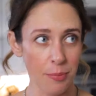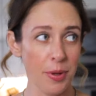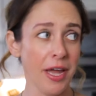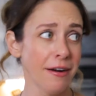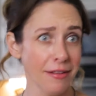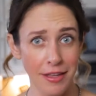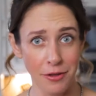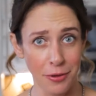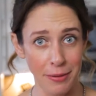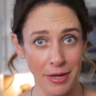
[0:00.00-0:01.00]
apparently the
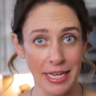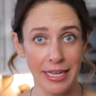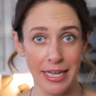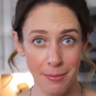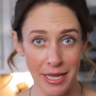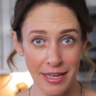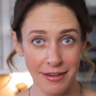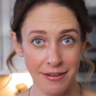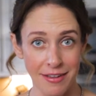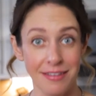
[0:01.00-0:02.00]
only way to get a man
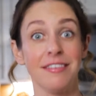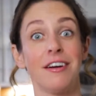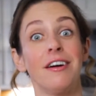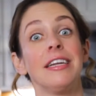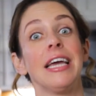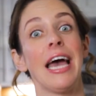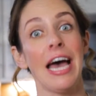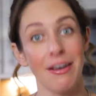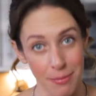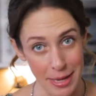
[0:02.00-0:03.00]
is to already
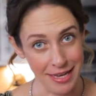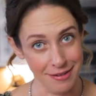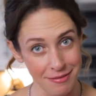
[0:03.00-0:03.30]
have a man.